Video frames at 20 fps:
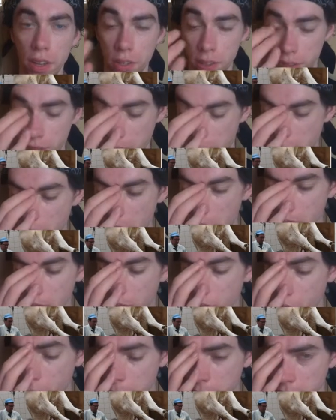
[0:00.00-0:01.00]
They
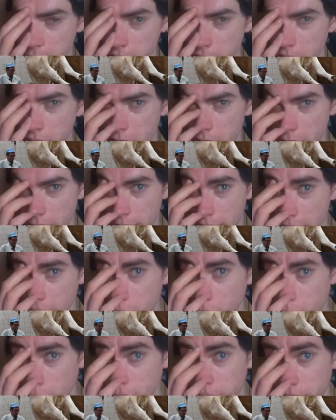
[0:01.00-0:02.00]
are committing
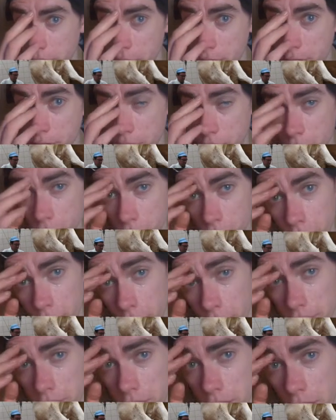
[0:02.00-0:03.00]
acts of terror on
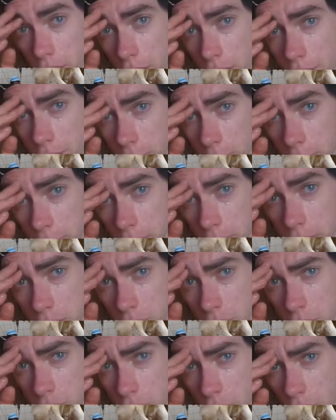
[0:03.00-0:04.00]
innocent living
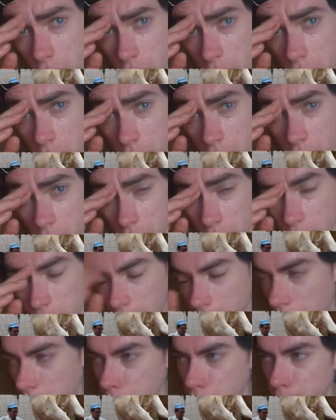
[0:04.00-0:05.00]
beings,
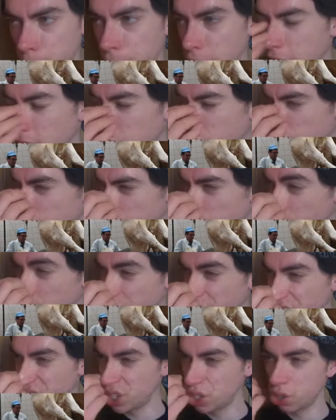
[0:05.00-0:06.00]
cows, pigs,
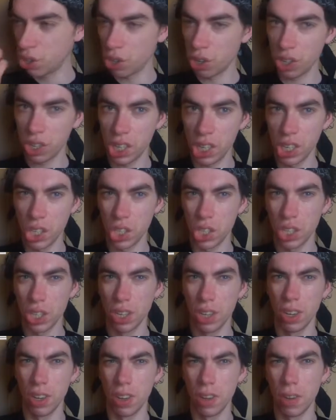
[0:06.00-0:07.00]
chickens, turkeys,
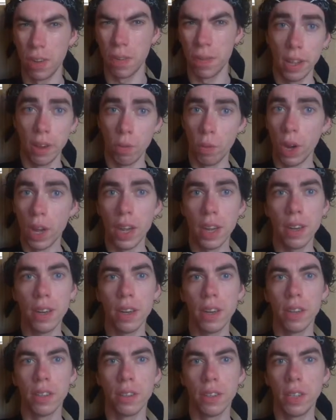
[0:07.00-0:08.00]

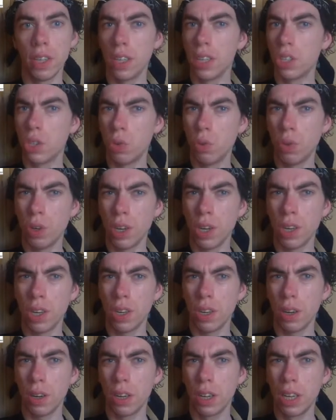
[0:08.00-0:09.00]
when that
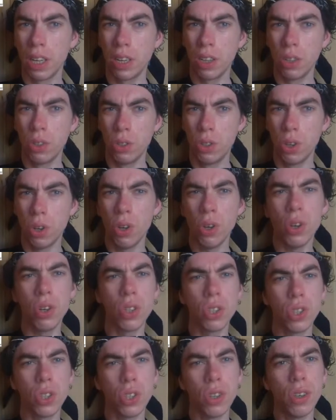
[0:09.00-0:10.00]
were
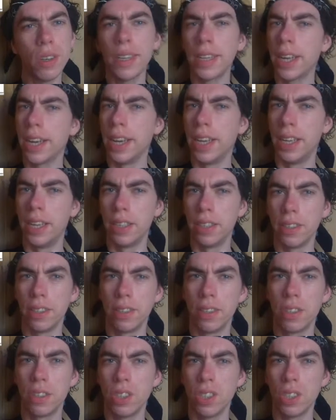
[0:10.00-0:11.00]
dogs,
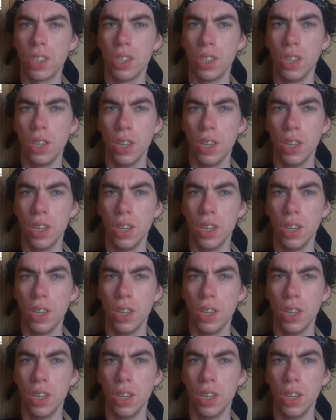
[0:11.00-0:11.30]
organs.